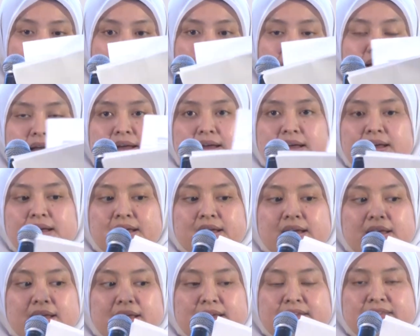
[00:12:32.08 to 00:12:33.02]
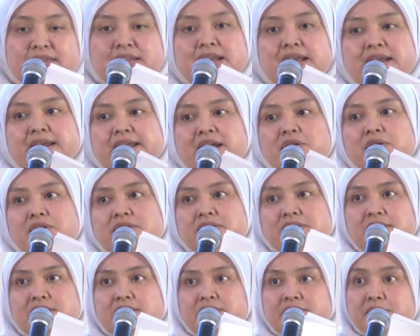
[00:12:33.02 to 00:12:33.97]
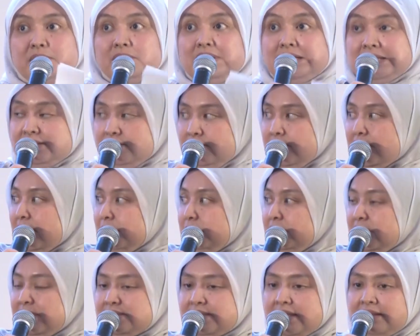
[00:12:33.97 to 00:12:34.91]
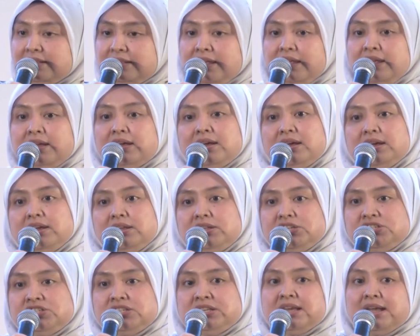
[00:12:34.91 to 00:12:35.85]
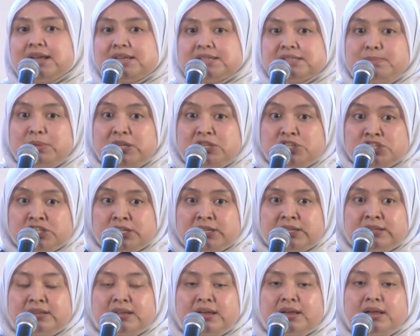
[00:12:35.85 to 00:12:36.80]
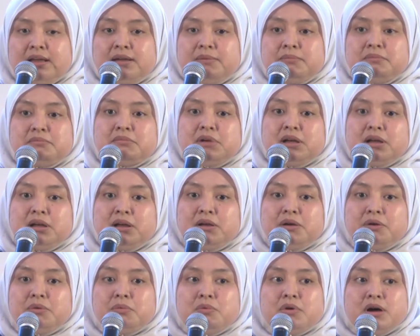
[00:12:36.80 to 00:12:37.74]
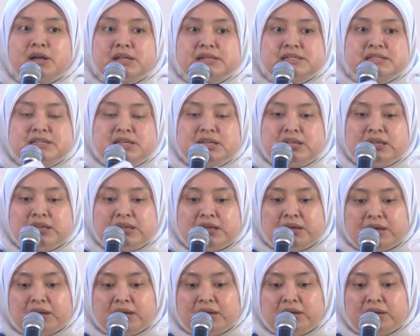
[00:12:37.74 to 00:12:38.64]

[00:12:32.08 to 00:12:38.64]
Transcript: Other than that, on the regulatory updates, I think DG Nick has mentioned what the